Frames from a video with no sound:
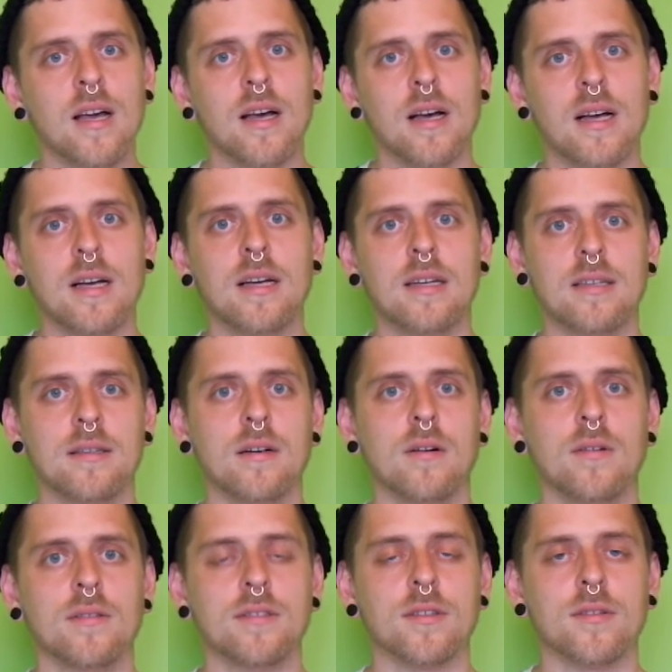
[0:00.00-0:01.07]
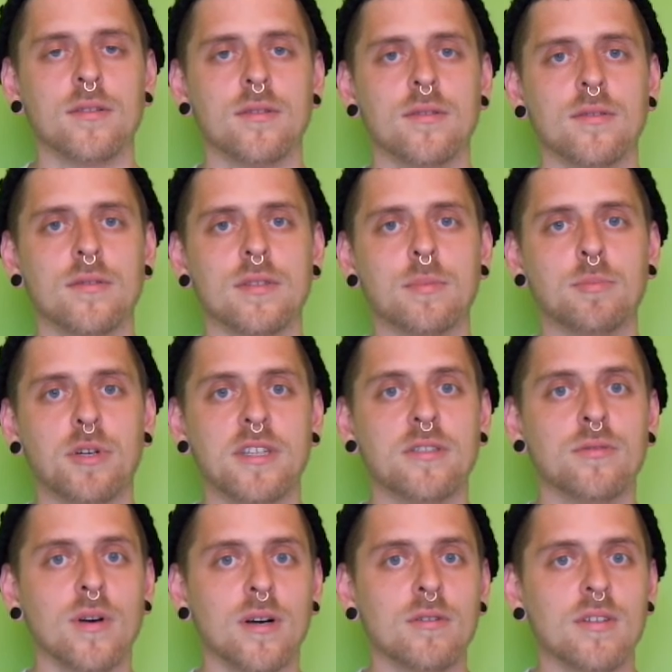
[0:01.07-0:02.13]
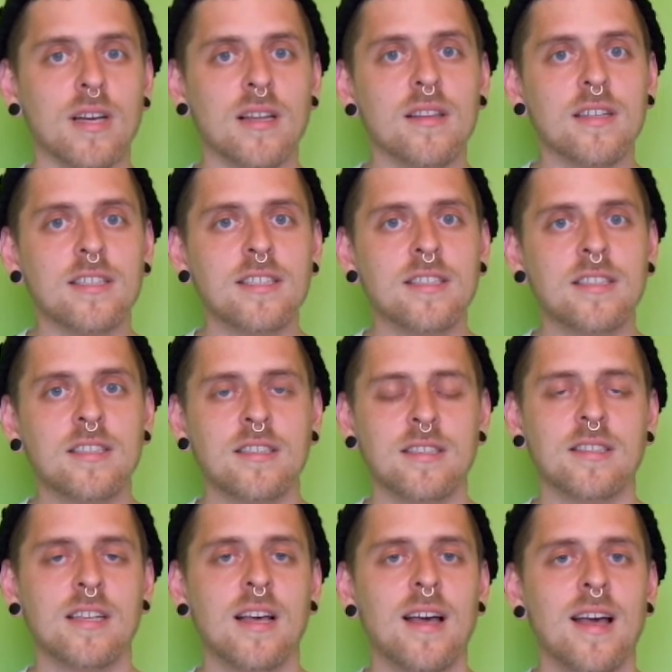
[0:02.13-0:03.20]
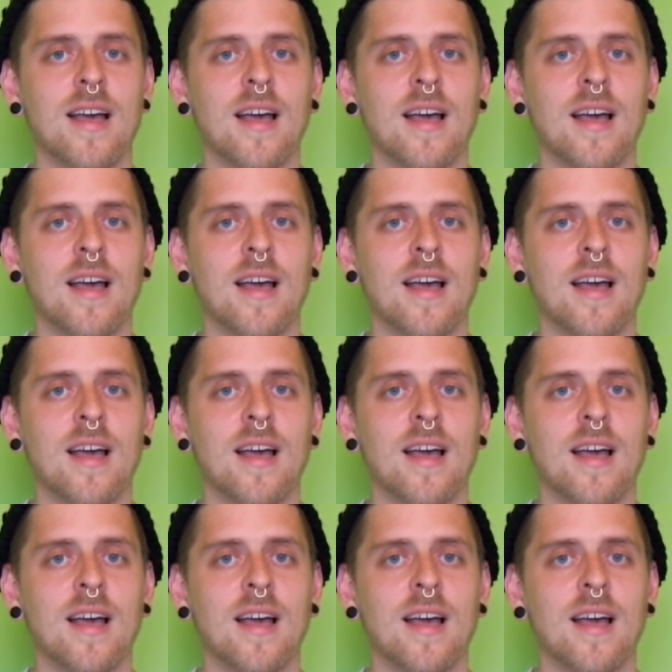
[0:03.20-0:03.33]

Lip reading: also spread to our other cities.